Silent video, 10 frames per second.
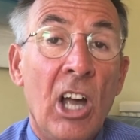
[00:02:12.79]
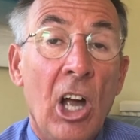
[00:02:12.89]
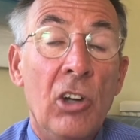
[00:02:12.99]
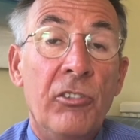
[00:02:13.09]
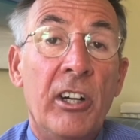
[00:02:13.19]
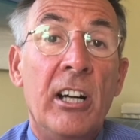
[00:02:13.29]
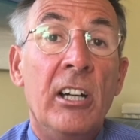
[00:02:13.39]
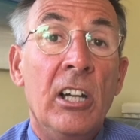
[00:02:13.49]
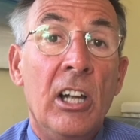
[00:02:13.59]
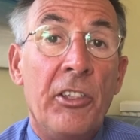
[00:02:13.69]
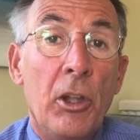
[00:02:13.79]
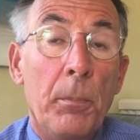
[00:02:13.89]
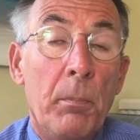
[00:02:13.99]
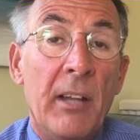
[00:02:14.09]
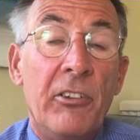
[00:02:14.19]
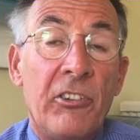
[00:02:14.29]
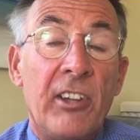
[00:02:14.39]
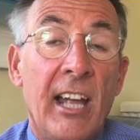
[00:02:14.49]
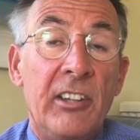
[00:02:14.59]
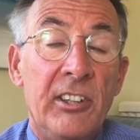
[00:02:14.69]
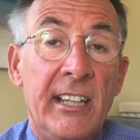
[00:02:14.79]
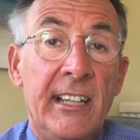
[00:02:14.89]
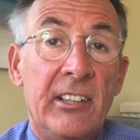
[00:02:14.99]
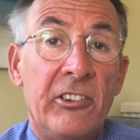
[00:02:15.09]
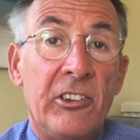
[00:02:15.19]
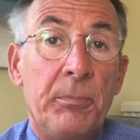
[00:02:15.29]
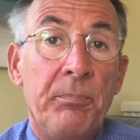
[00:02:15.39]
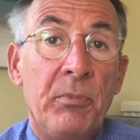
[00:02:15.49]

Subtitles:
over the months and years?